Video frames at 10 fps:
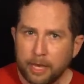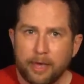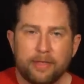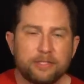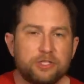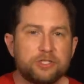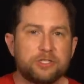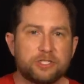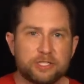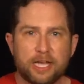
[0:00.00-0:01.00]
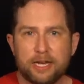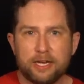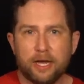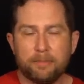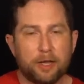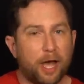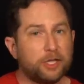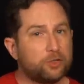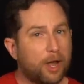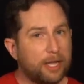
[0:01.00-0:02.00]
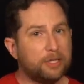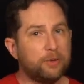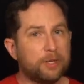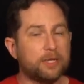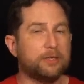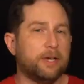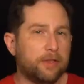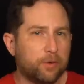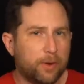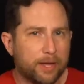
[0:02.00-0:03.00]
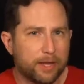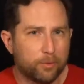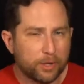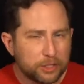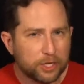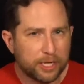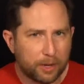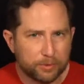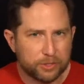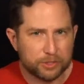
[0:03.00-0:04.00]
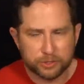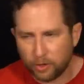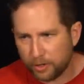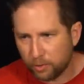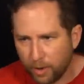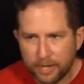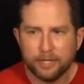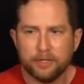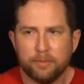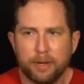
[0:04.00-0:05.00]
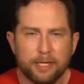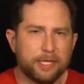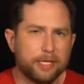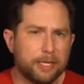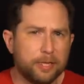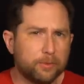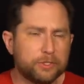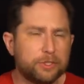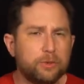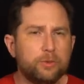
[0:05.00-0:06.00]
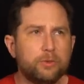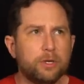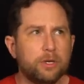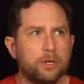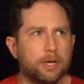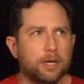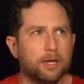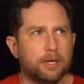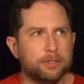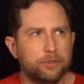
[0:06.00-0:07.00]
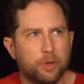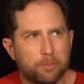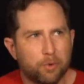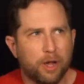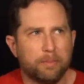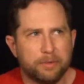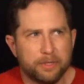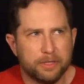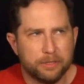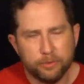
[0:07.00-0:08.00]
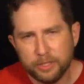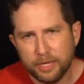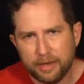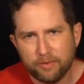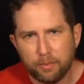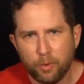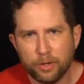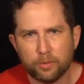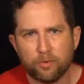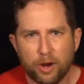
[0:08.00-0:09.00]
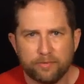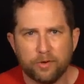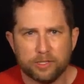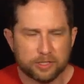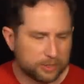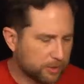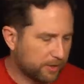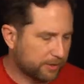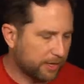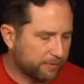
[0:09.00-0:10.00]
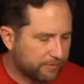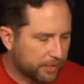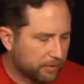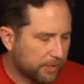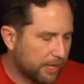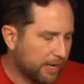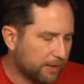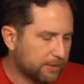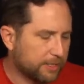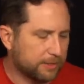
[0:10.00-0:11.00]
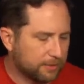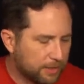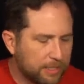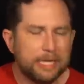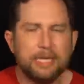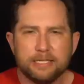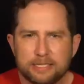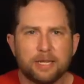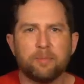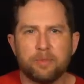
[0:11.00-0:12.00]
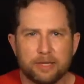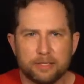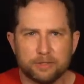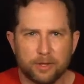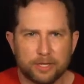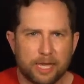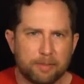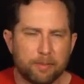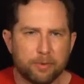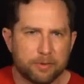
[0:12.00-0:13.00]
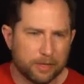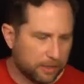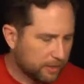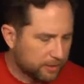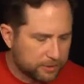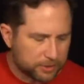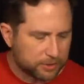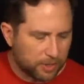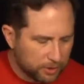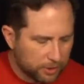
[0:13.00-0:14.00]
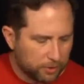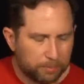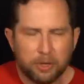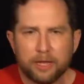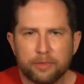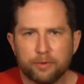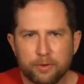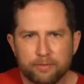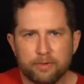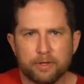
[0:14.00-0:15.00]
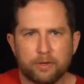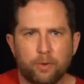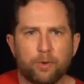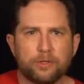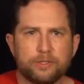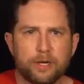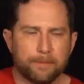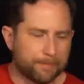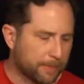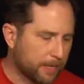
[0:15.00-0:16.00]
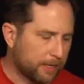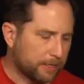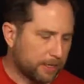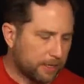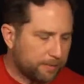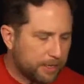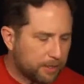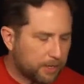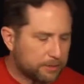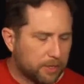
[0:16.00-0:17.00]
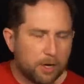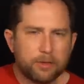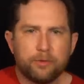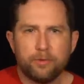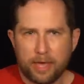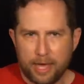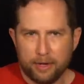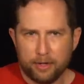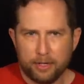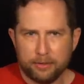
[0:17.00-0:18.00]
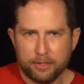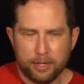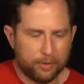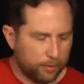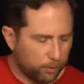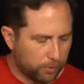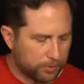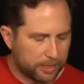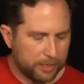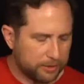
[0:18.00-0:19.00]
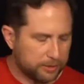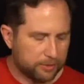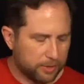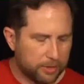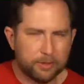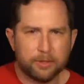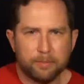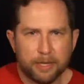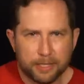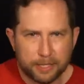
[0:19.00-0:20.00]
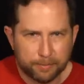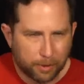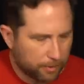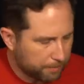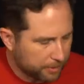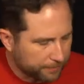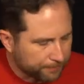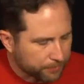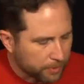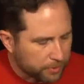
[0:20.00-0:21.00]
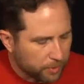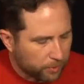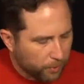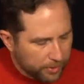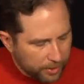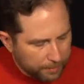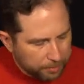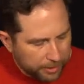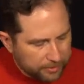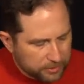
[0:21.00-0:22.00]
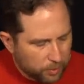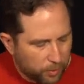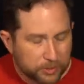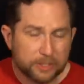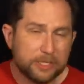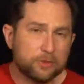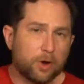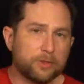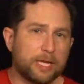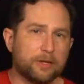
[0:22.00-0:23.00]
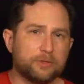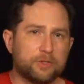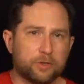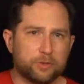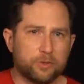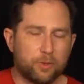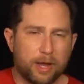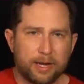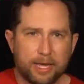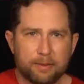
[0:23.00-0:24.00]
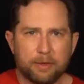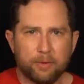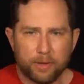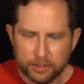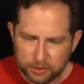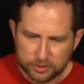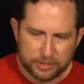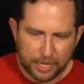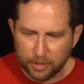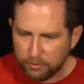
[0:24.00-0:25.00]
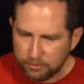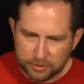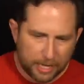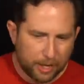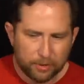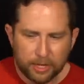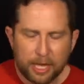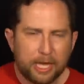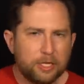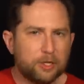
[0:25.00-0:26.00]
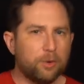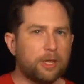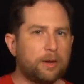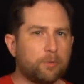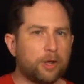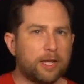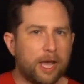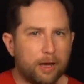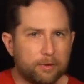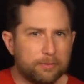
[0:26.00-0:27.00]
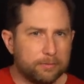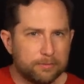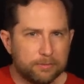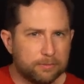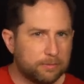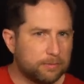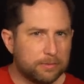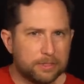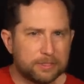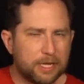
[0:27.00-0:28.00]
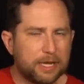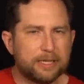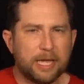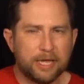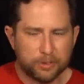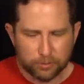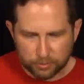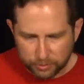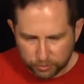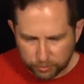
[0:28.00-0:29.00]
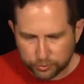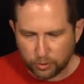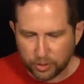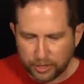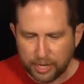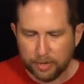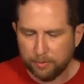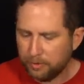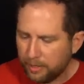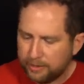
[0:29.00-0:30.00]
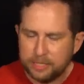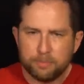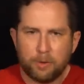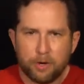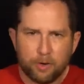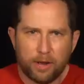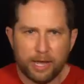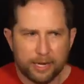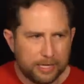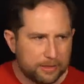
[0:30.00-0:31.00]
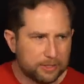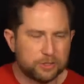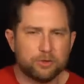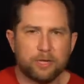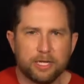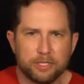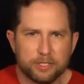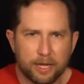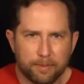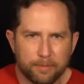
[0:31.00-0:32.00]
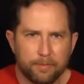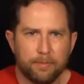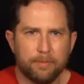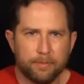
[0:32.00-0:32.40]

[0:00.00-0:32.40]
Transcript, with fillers: And that's just to set it up. Now I tried doing it the other way. Originally I was just starting right into the melody and it was too uh, too abrupt. You didn't have a point of reference, and so I kind of figured that out, that it, it needed something, and so I came up with just a little playthrough of the chords there. Now let me uh, talk through that, and, uh, and, then we'll get into the, the melody part, but the way that I'm playing these chords, and these are all downstrokes with the right hand, by the way. It's just down, down, and you don't let them ring out. It's not like that. You, you truncate them. You let this part of your hand hit the string each time.